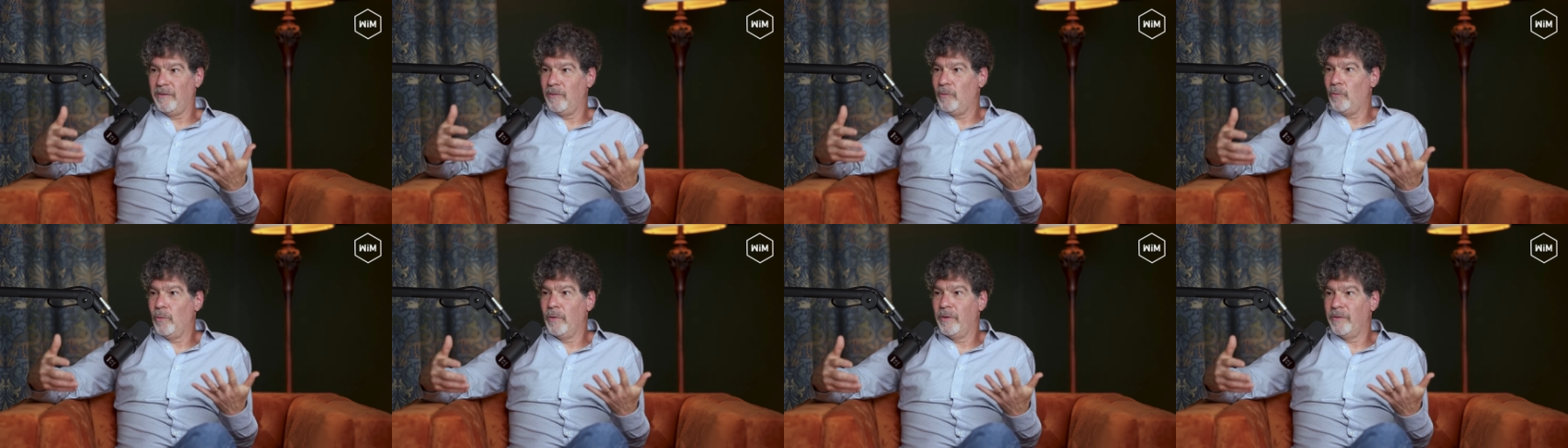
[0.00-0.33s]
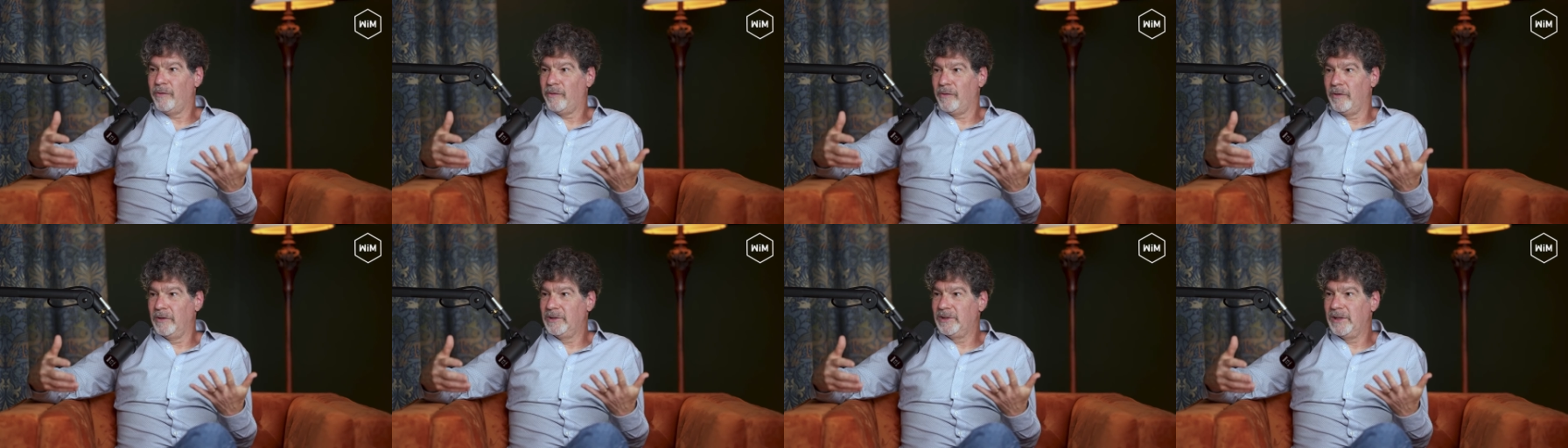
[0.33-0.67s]
isn't
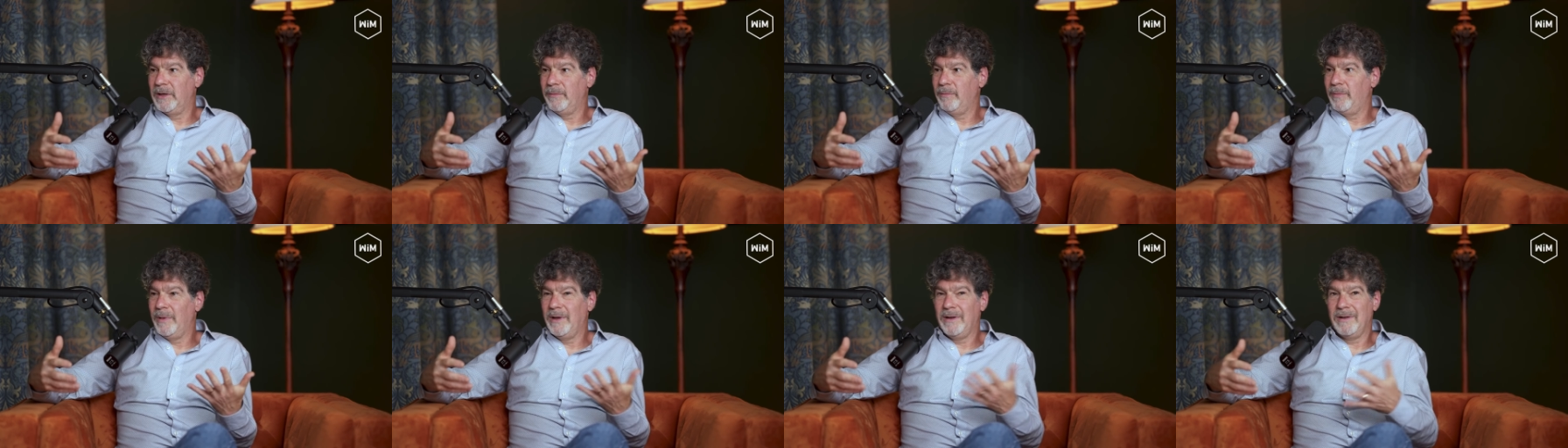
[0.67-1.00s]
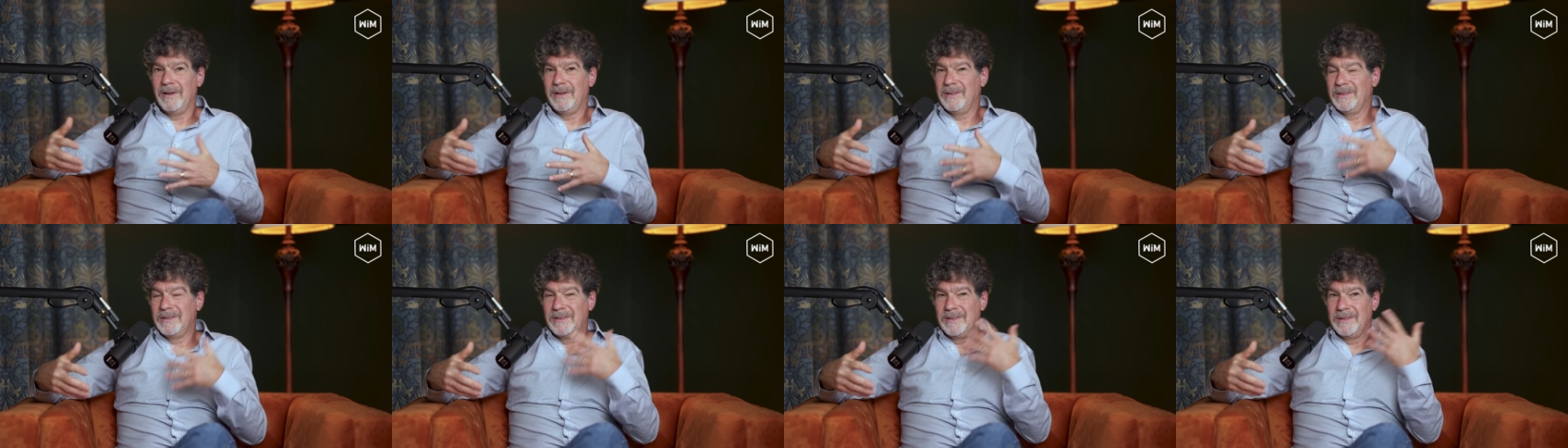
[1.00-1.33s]
worth searching
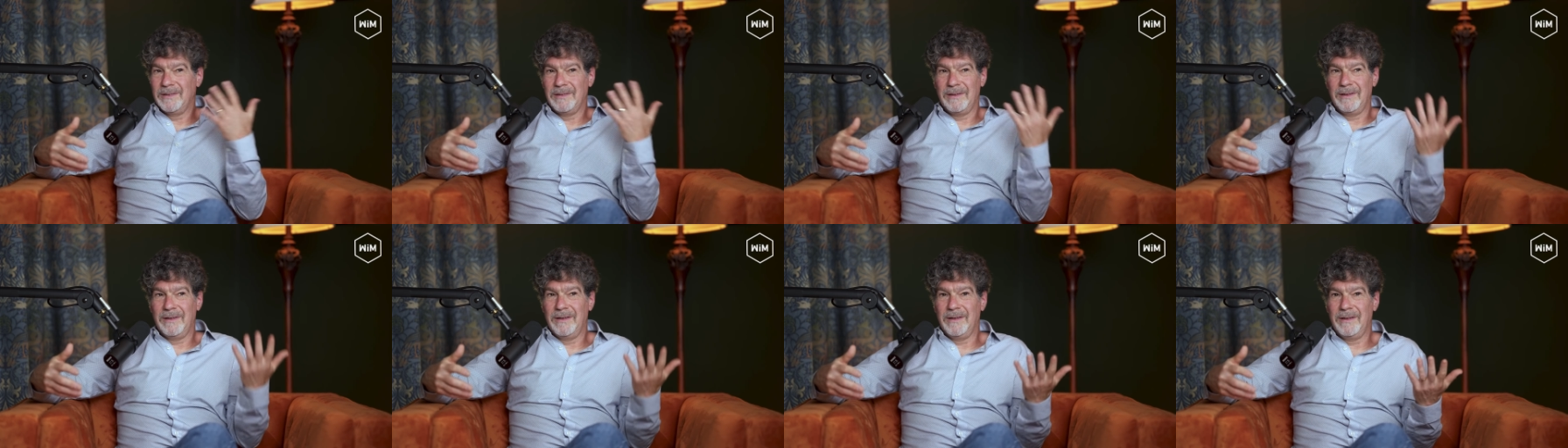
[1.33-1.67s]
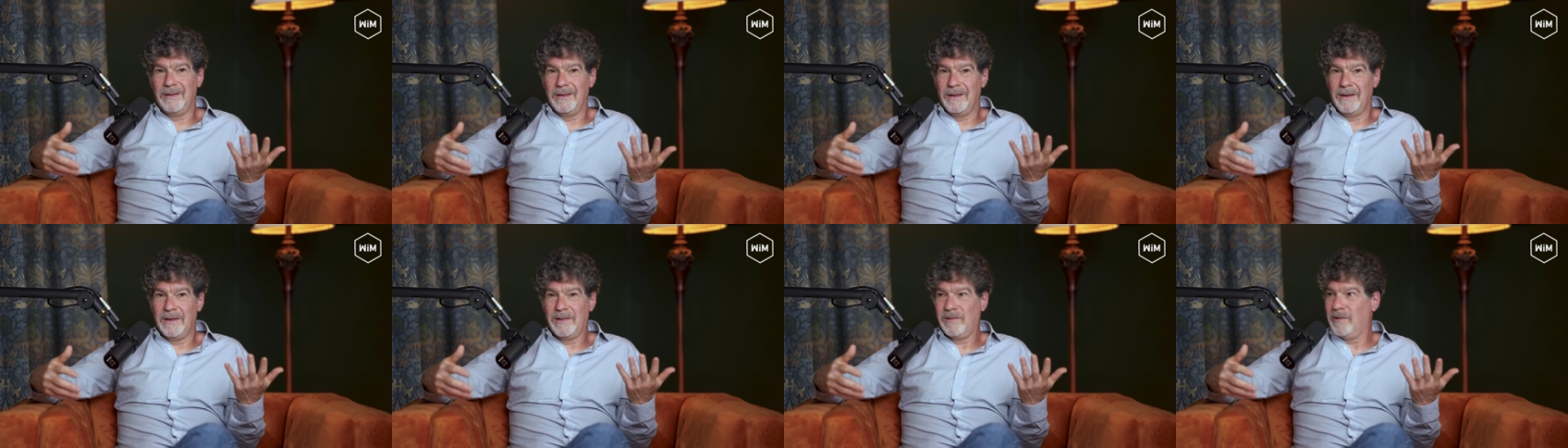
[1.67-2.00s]
because
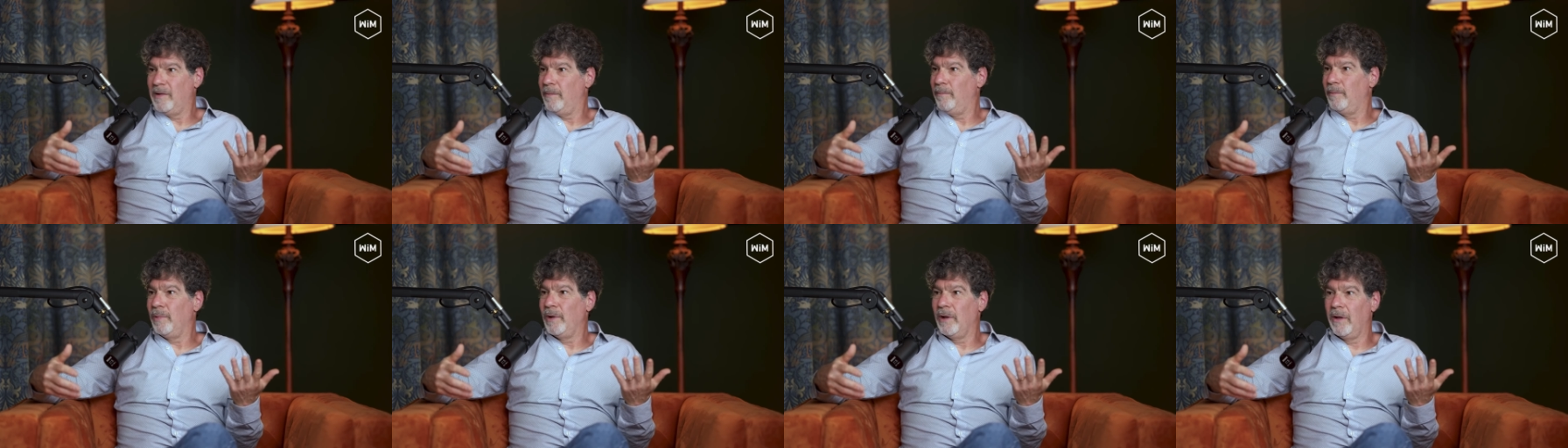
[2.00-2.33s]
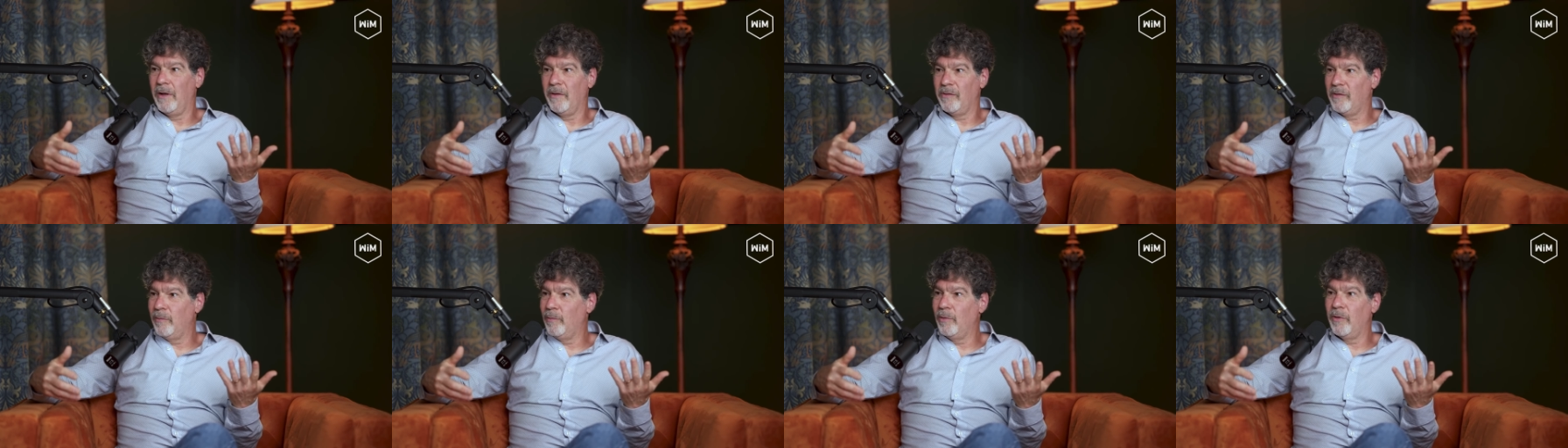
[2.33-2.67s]
it's
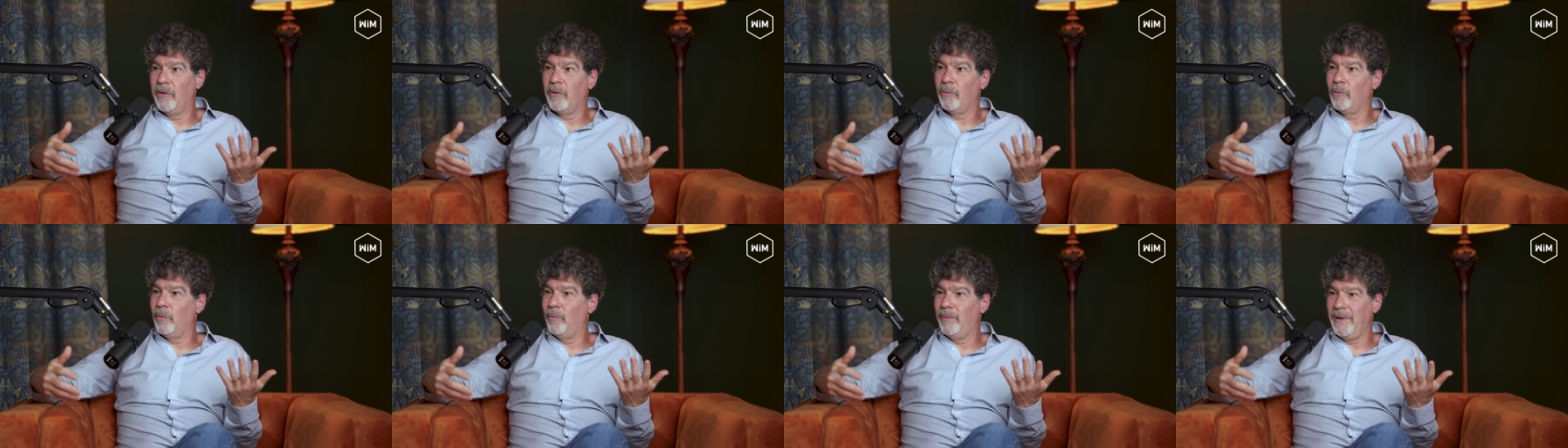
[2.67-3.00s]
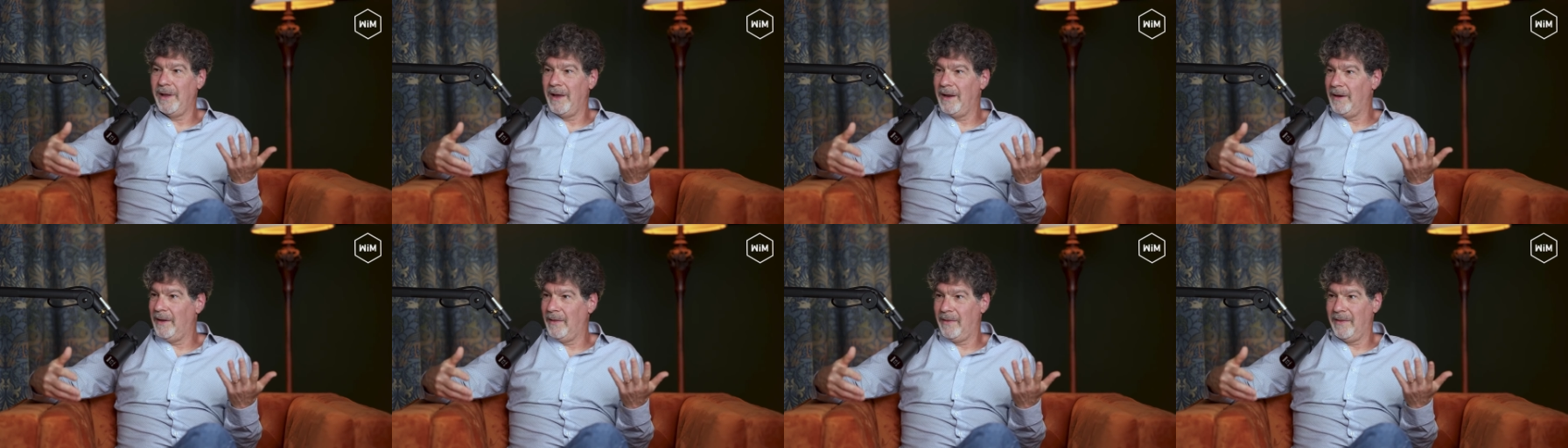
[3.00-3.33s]
implausible there will
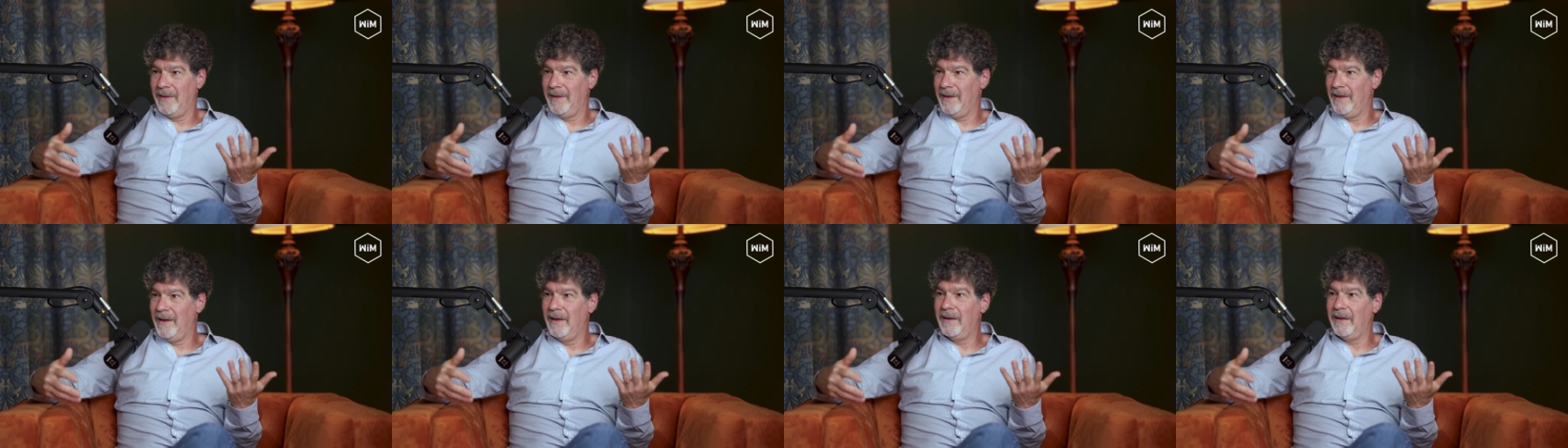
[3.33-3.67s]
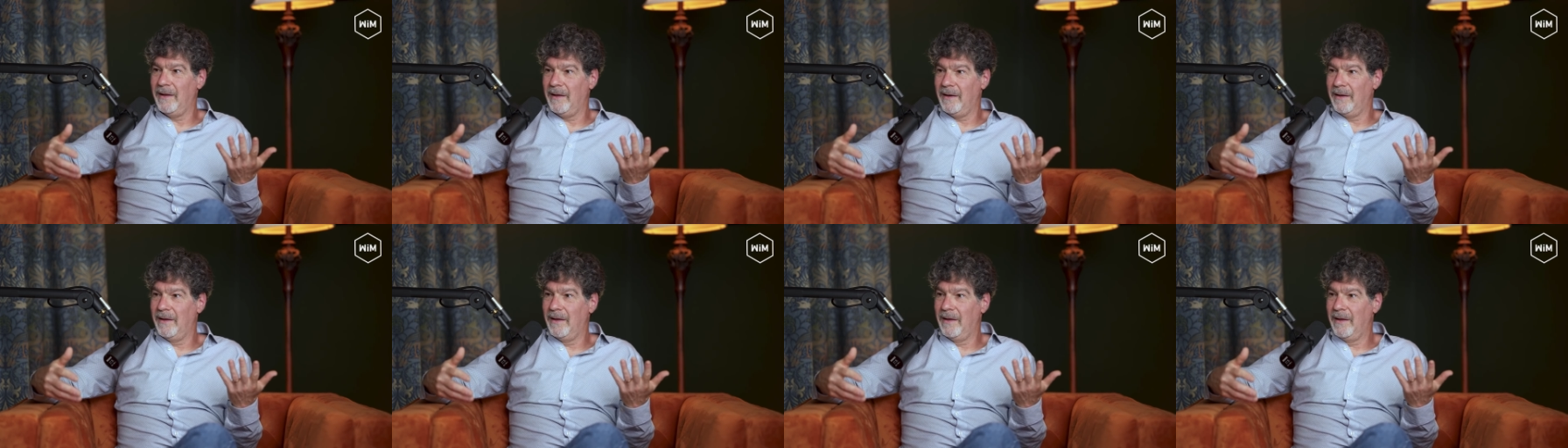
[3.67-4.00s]
be anything
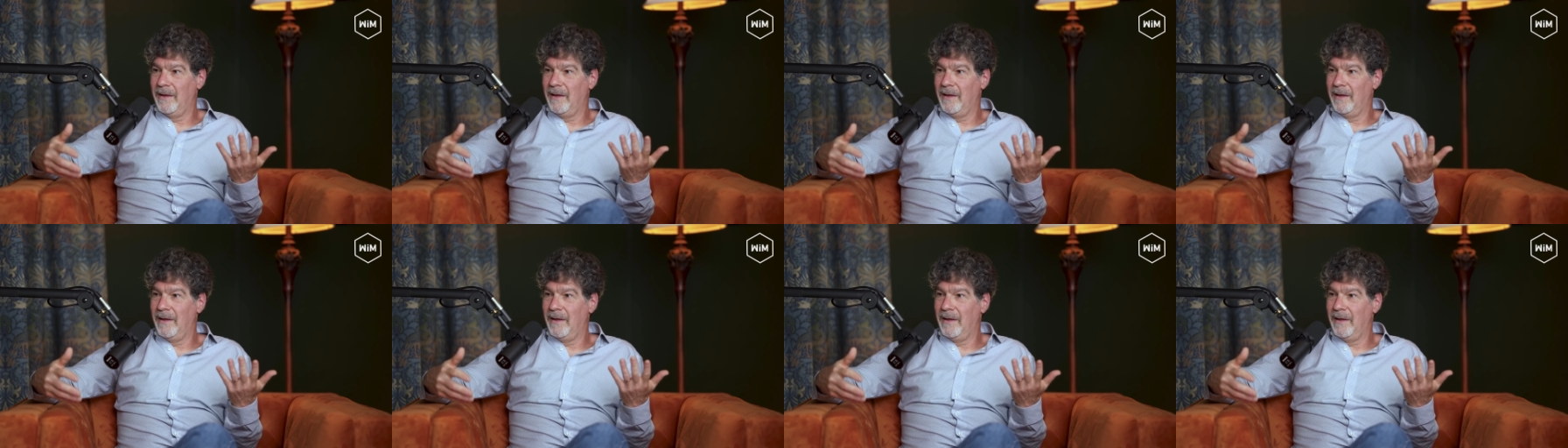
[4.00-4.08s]
in it.